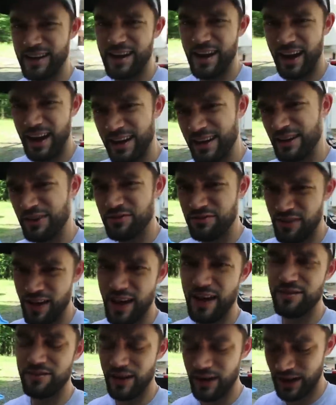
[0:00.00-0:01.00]

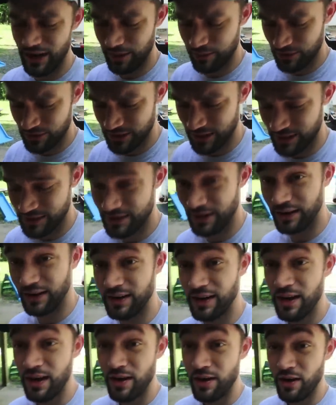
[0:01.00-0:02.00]
95, 99% done.
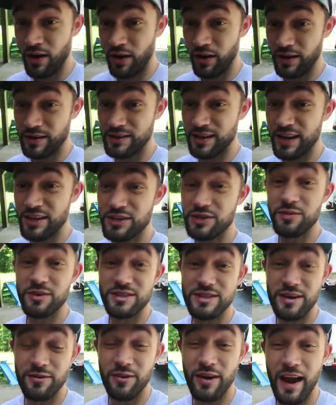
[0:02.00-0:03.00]
Our intention
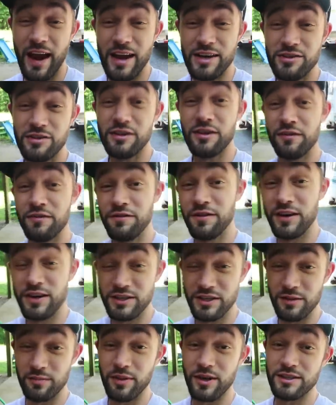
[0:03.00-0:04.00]
was never actually to
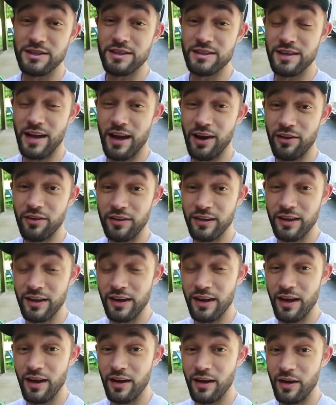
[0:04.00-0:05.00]
finish the bus
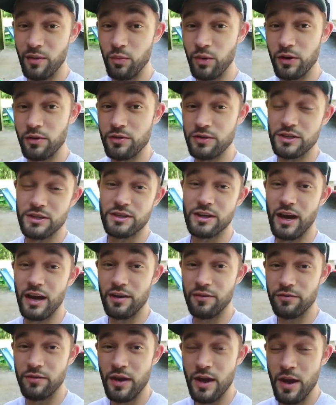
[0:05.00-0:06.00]
entirely. We were just
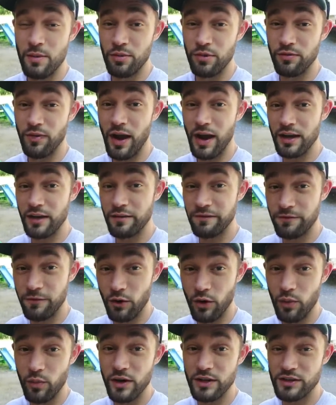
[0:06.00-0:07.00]
kind of providing
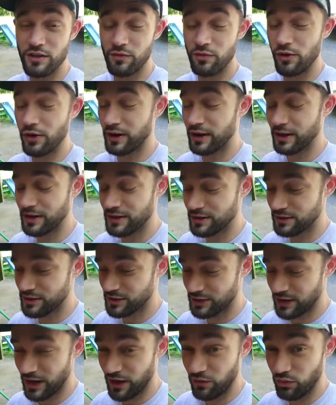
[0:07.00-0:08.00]
4 weeks of work and
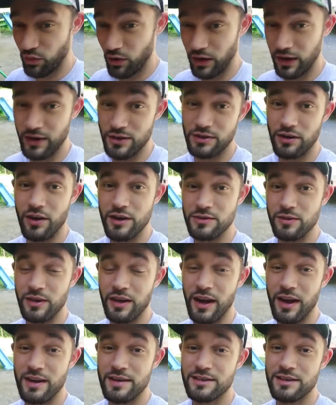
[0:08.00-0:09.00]
just kind of working as hard as we
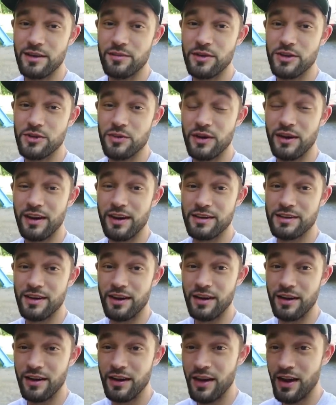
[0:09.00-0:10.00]
can to see how much we can get
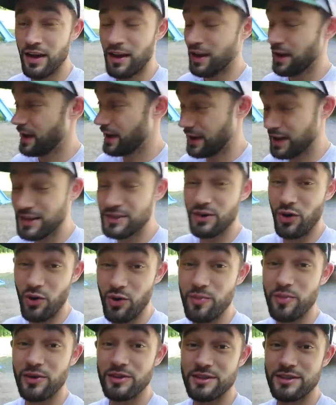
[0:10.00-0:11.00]
done. It is
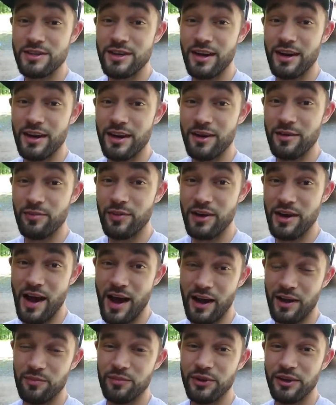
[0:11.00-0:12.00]
almost done, but
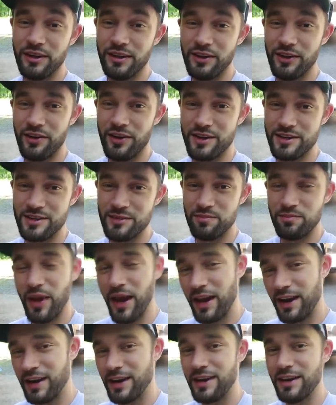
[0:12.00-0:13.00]
not completely. There are some
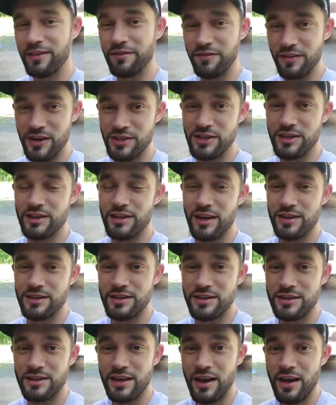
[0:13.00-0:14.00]
painting and finishing
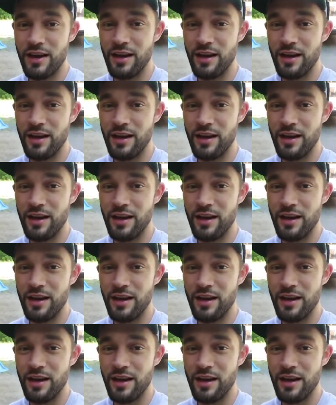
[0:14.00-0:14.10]
touches